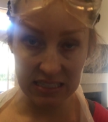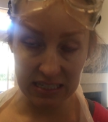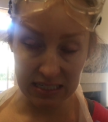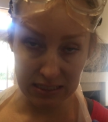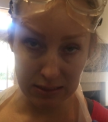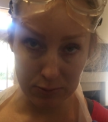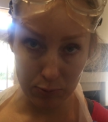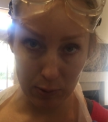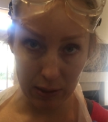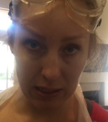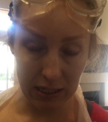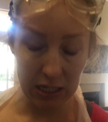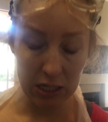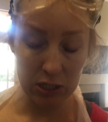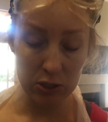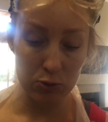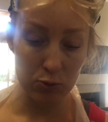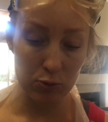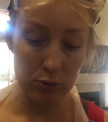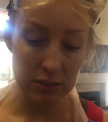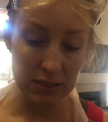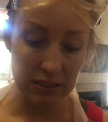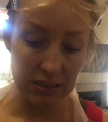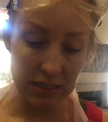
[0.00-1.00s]
this week
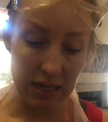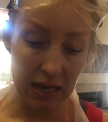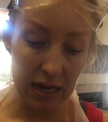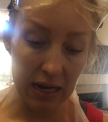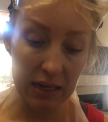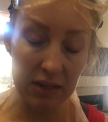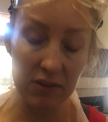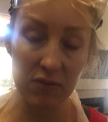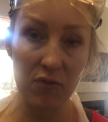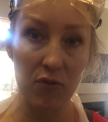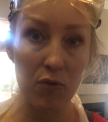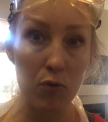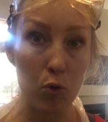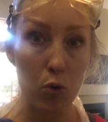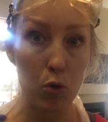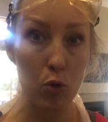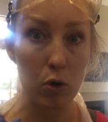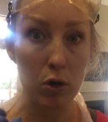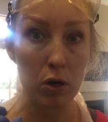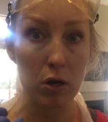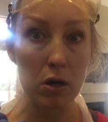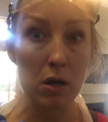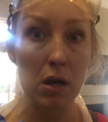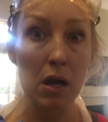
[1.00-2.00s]
under a slide
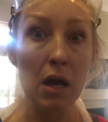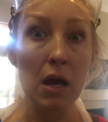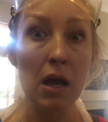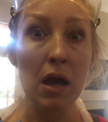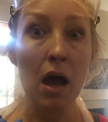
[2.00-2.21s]
for